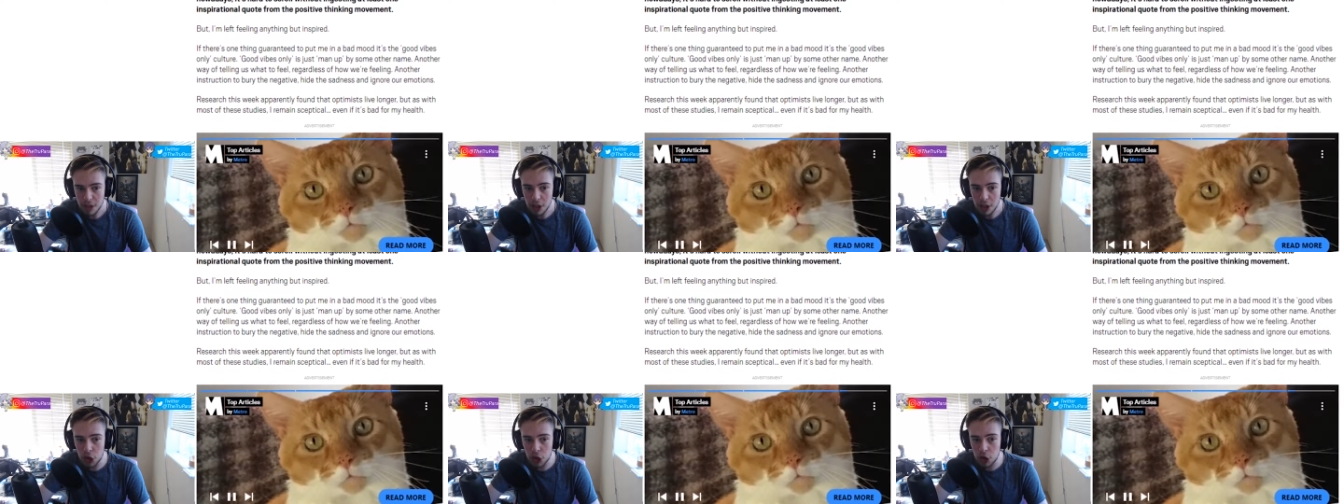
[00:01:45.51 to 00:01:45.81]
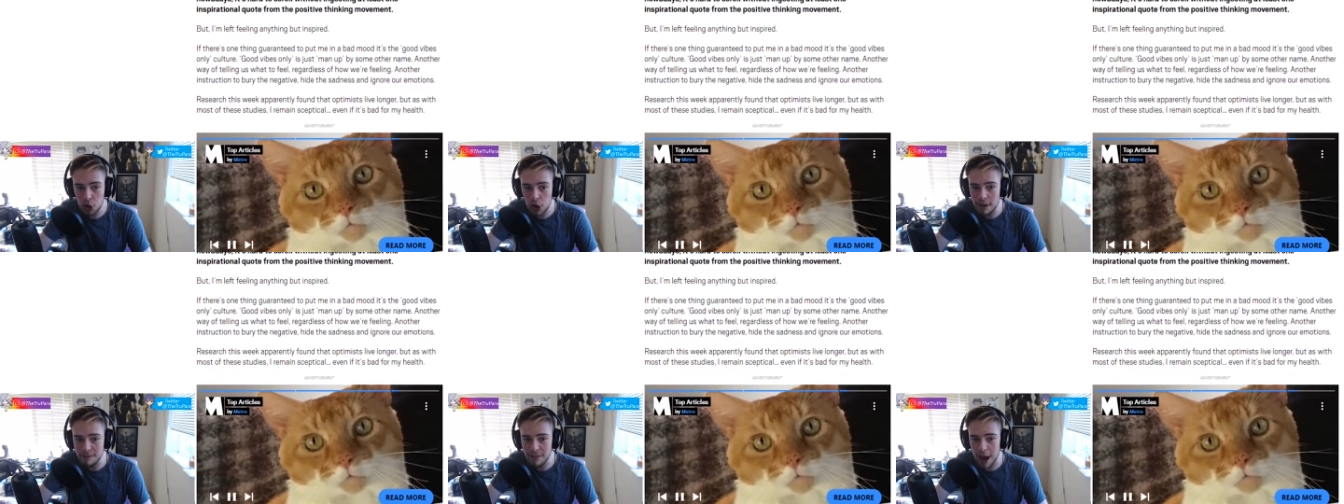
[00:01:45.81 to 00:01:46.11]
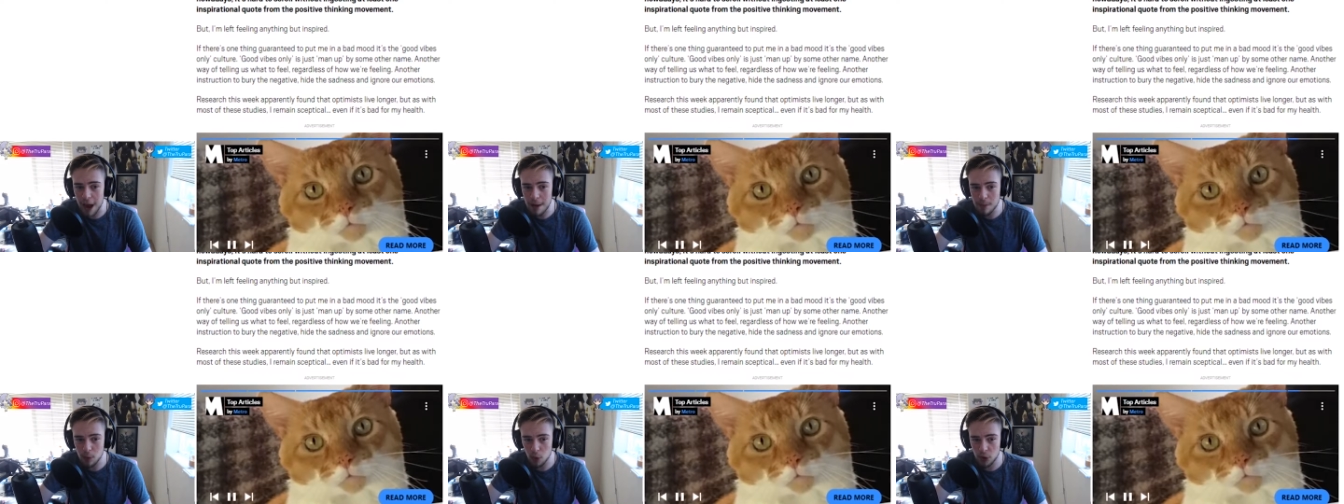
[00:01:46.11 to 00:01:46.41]
And good
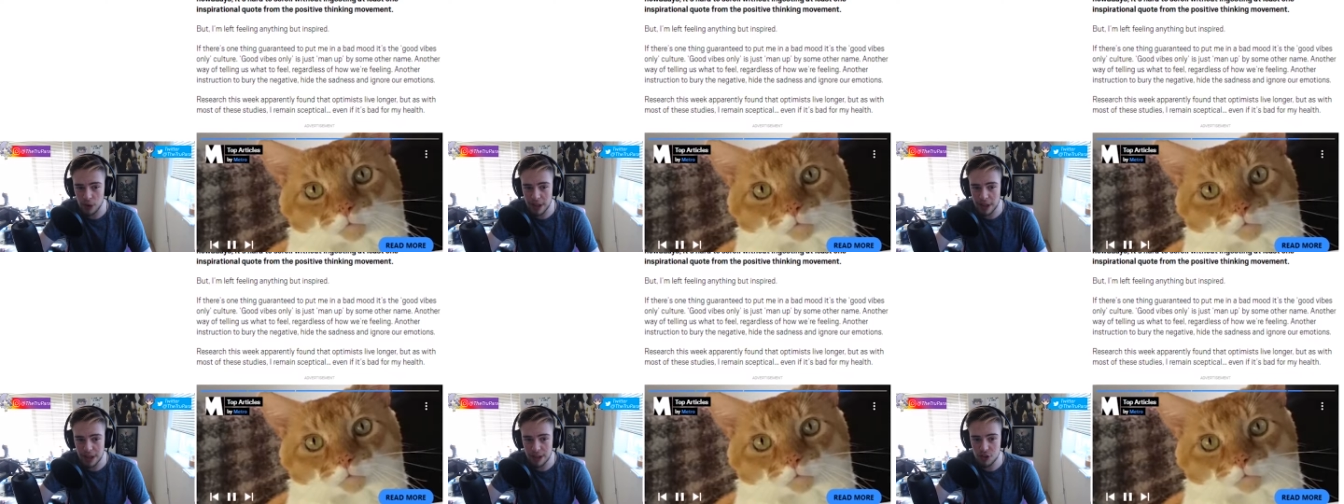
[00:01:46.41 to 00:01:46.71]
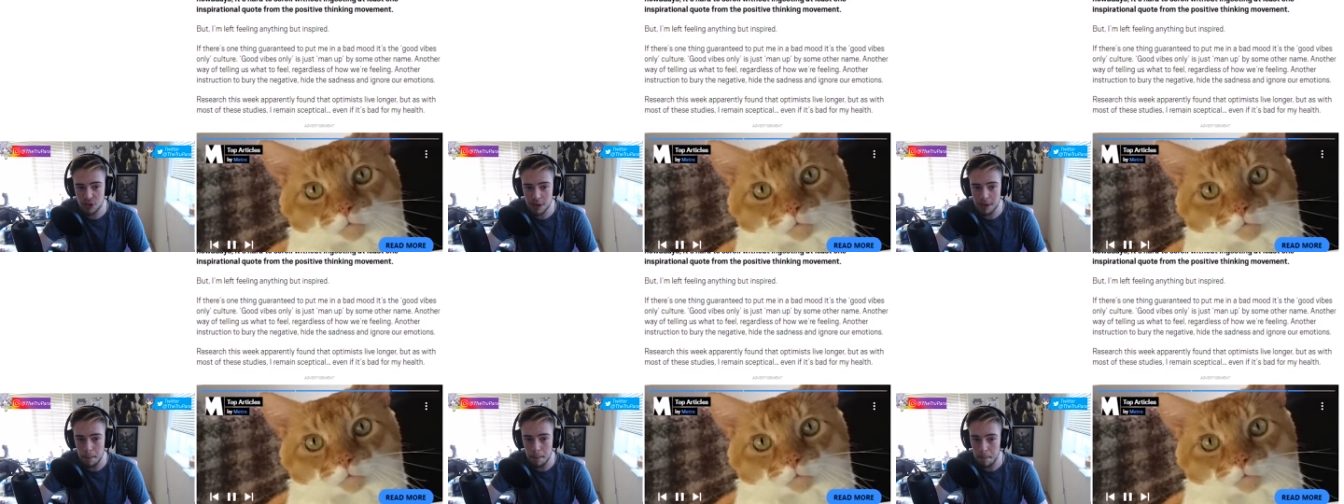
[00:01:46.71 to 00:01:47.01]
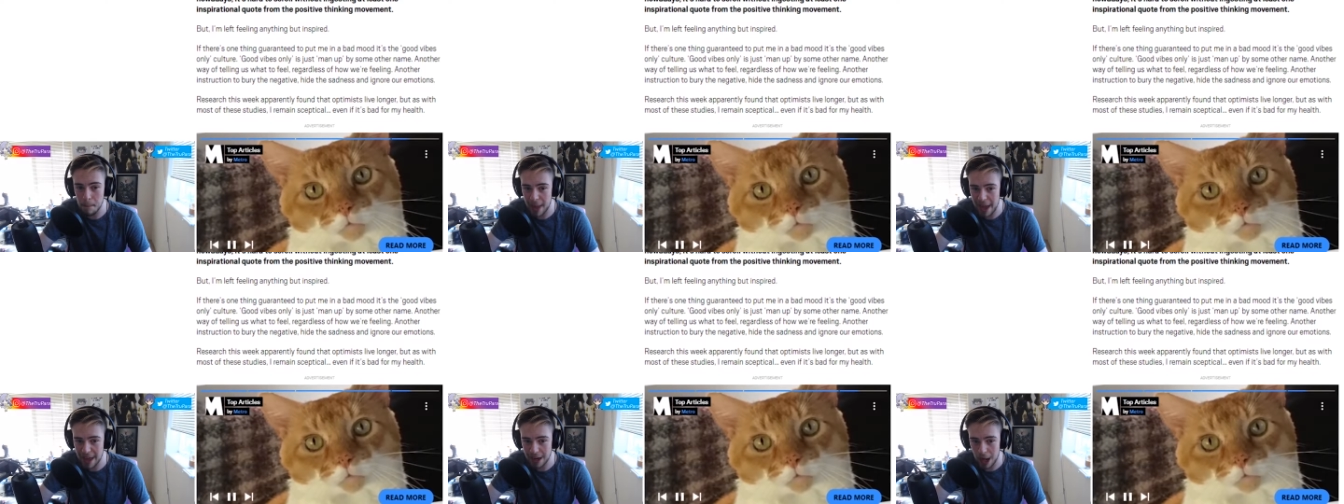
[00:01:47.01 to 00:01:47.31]
vibes only is just
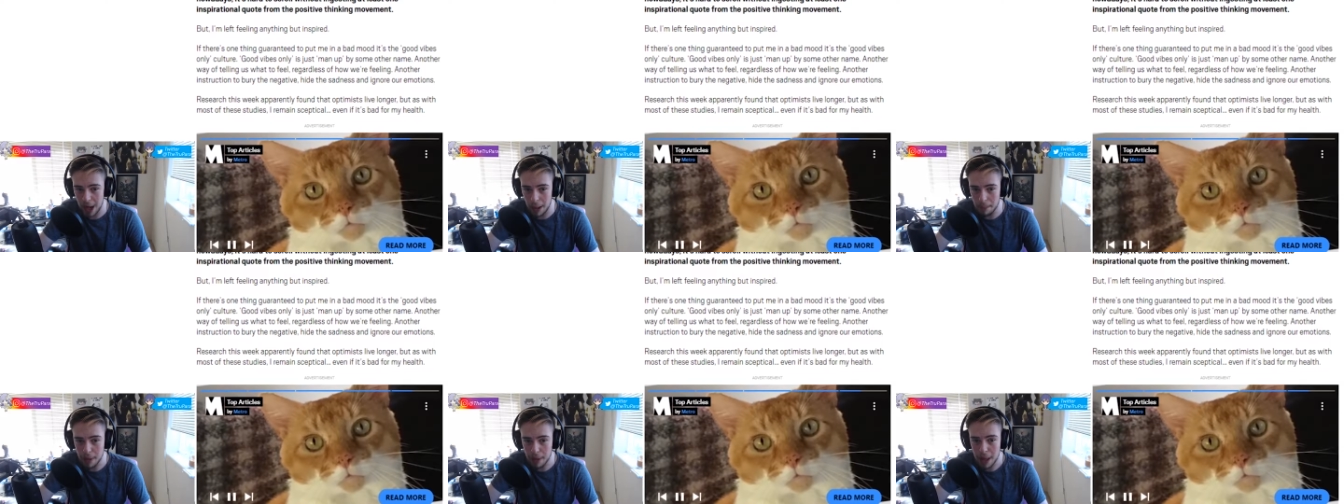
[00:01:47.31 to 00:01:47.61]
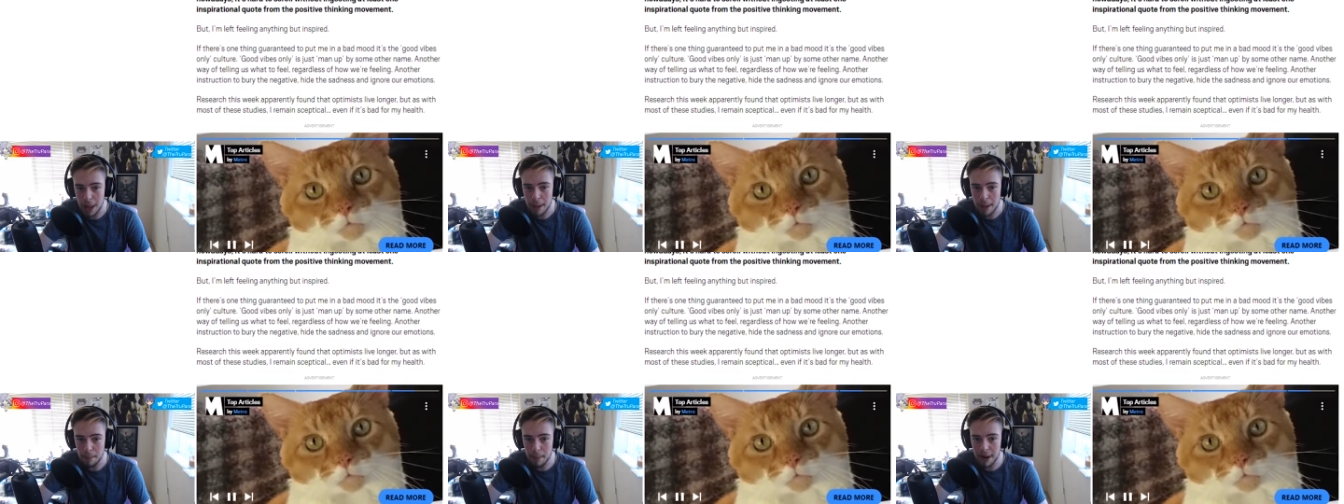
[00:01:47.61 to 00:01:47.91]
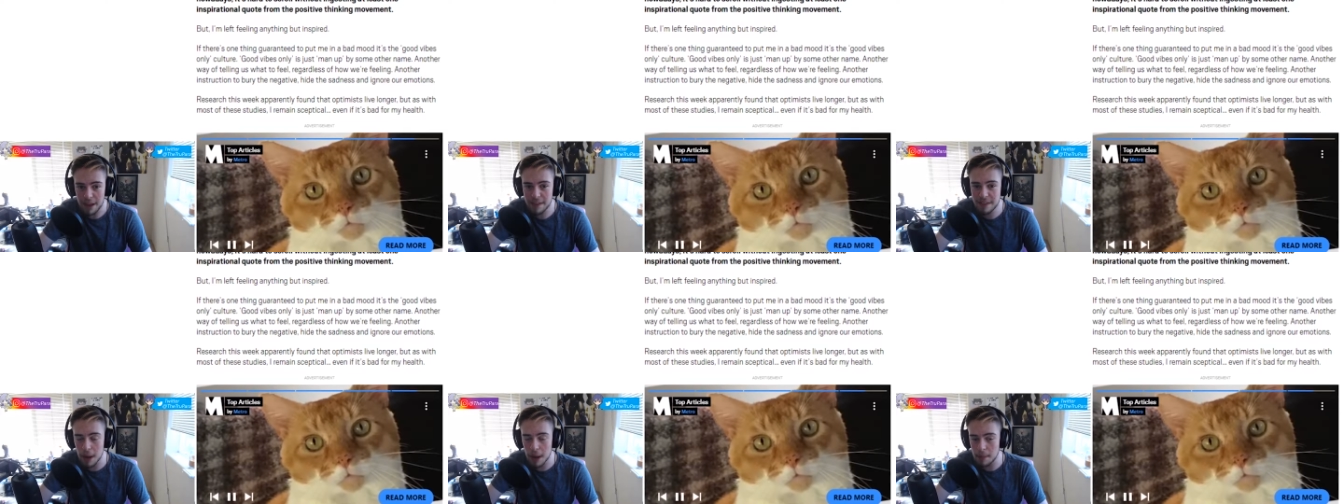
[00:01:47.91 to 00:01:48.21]
man up
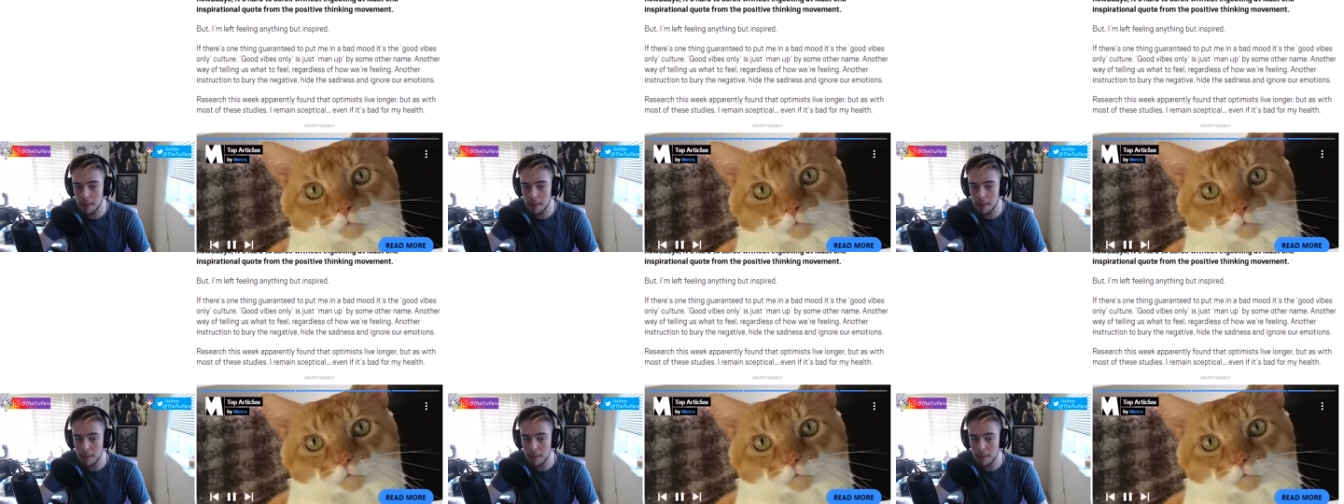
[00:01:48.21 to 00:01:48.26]
by some